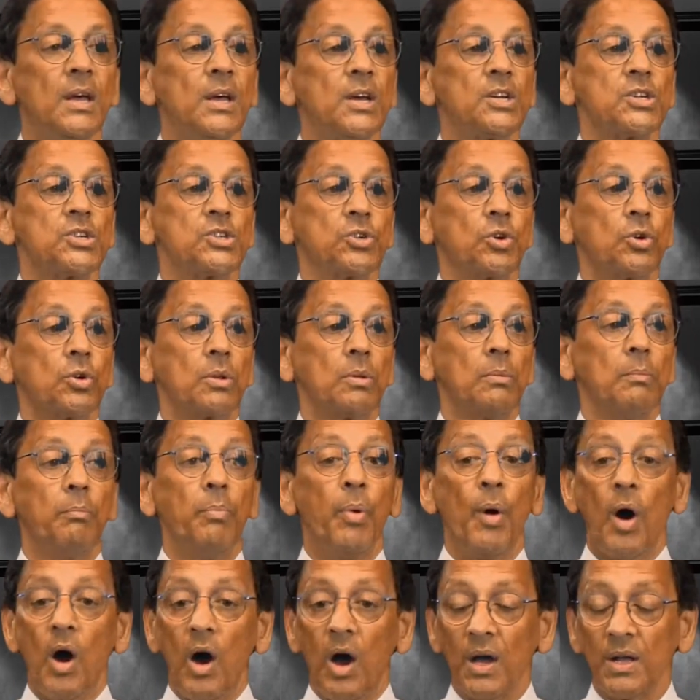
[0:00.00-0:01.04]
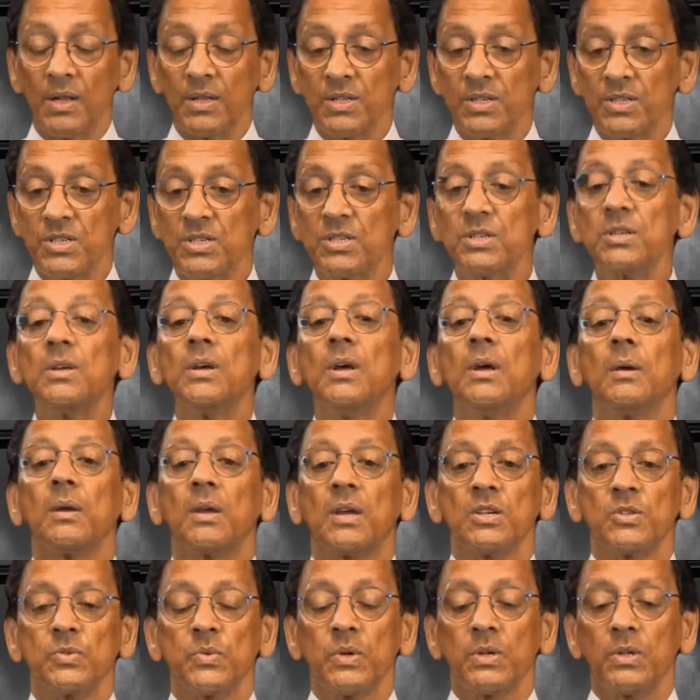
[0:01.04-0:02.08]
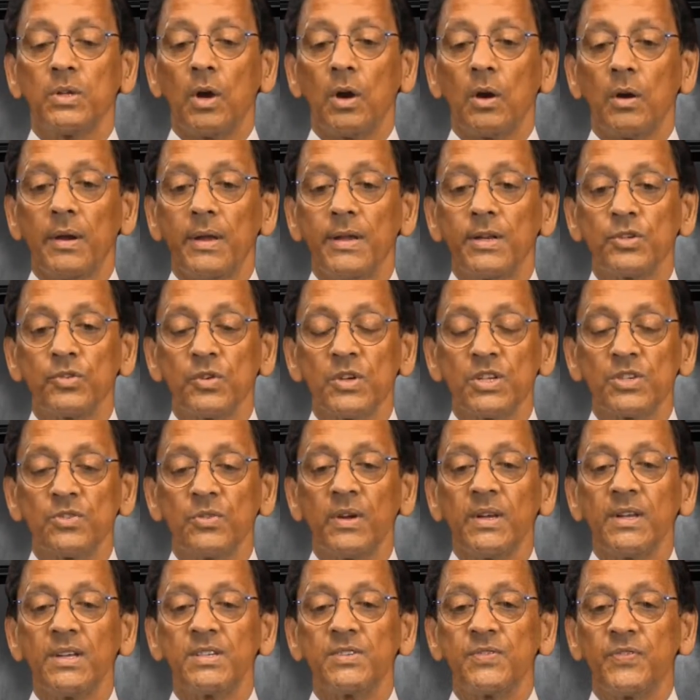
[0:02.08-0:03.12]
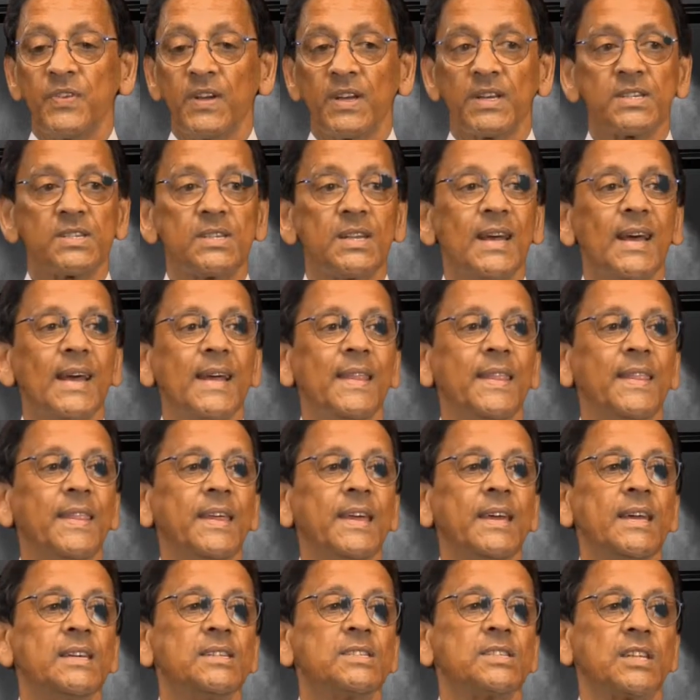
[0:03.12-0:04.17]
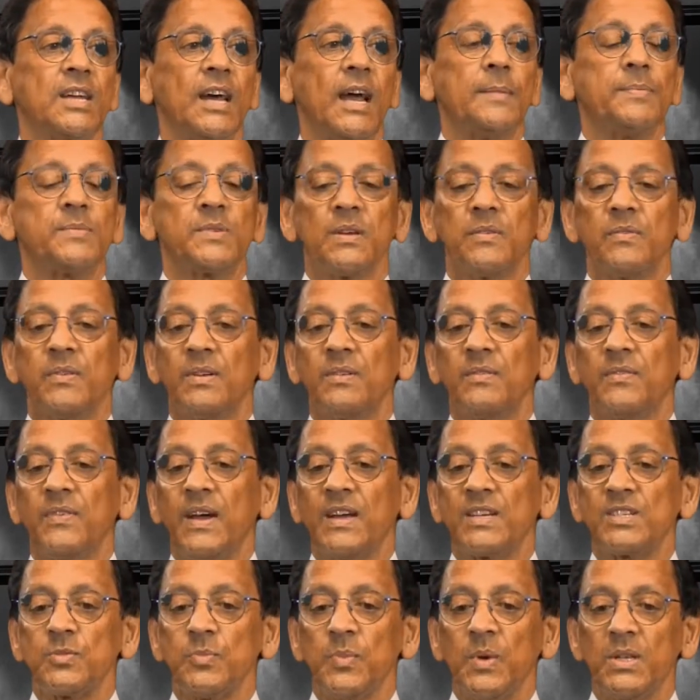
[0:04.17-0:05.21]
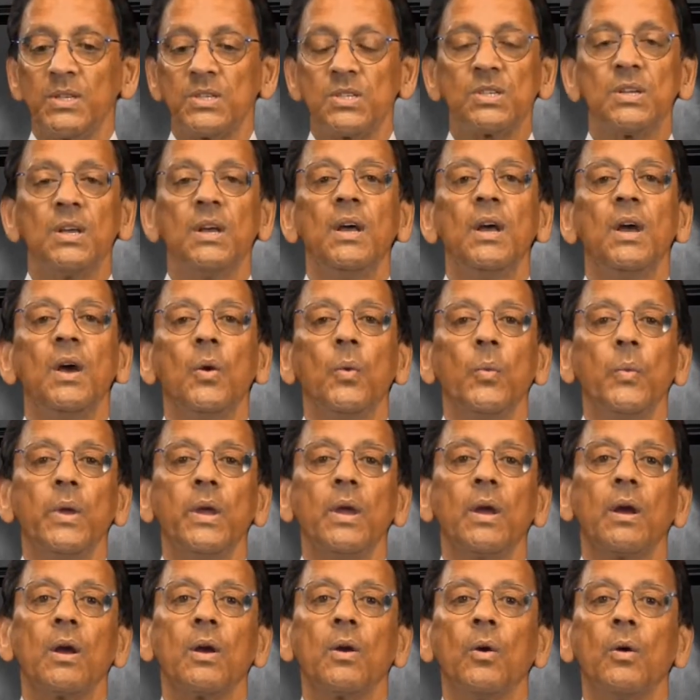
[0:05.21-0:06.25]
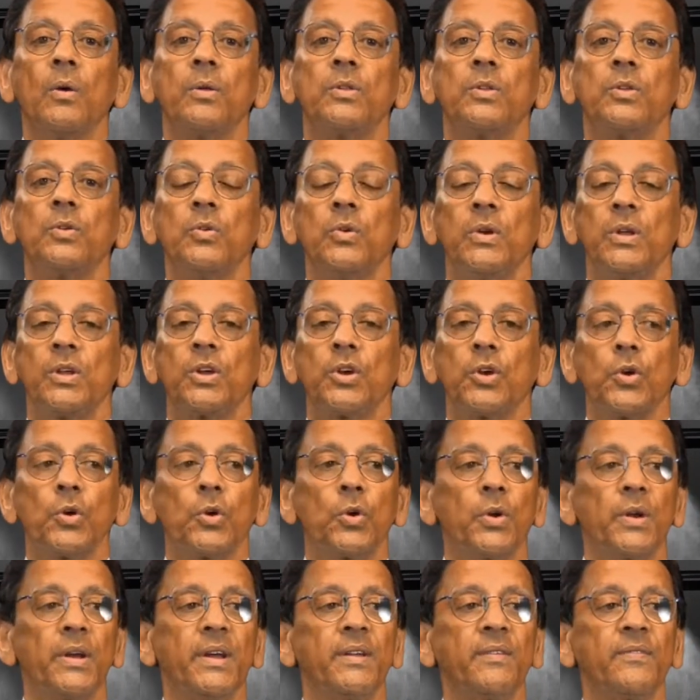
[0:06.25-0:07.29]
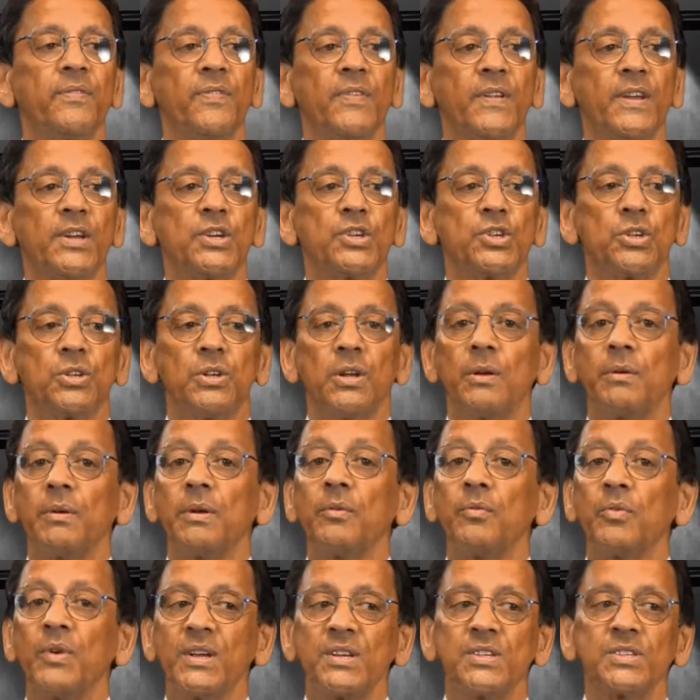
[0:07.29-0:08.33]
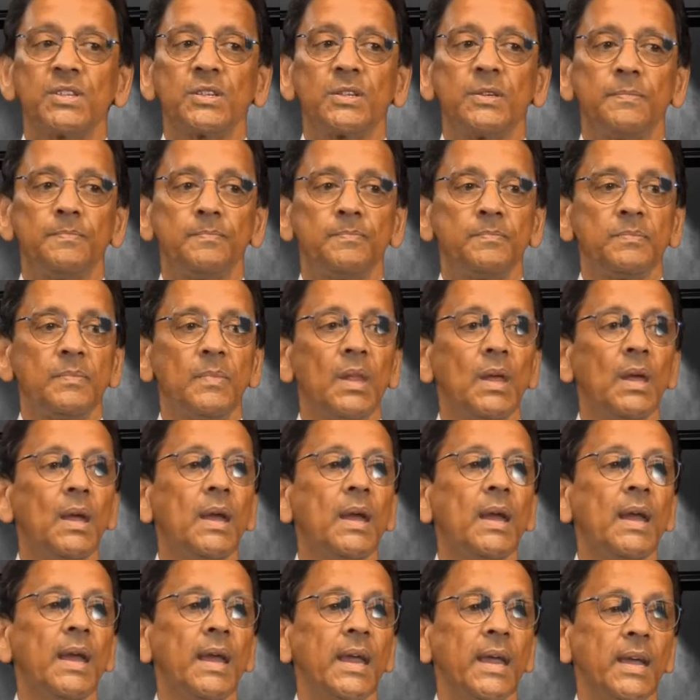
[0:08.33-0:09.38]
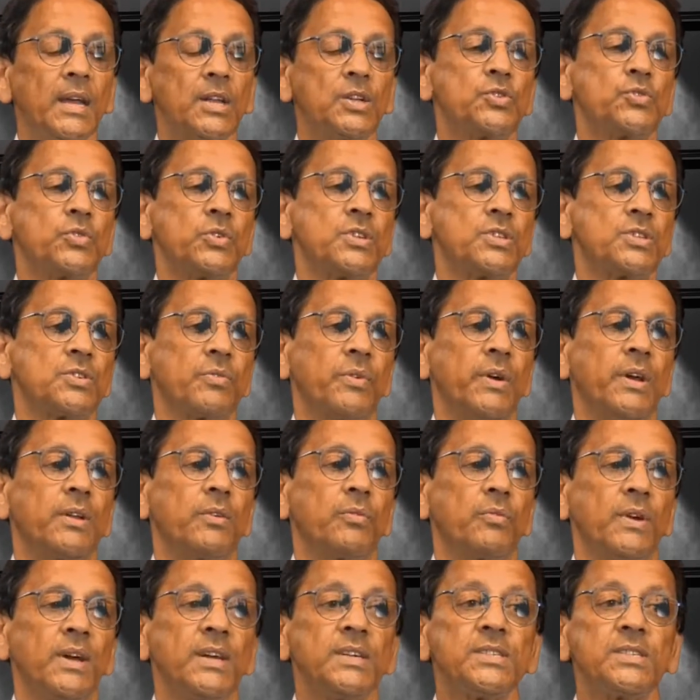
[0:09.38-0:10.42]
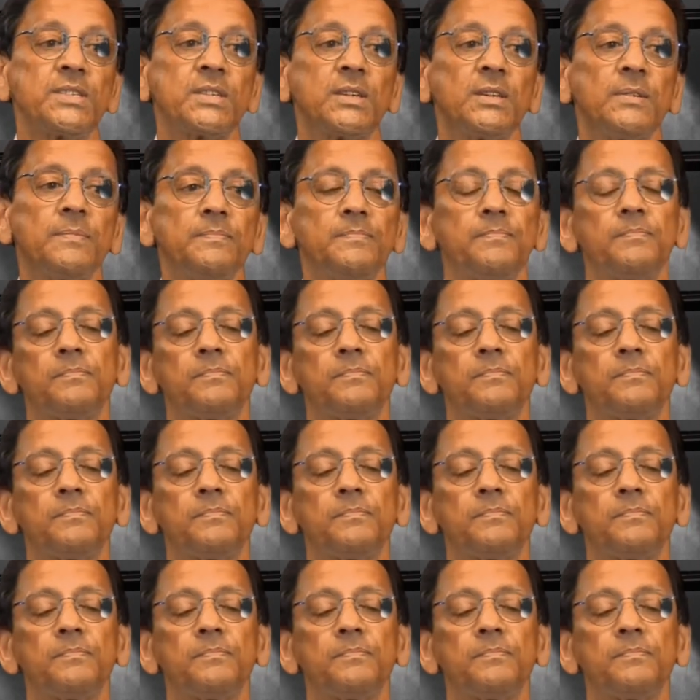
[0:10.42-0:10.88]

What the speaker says: certain bonds, because our interest rate is fixed. These types of investments, we are going to incur inflationary risk. Interest rate risk.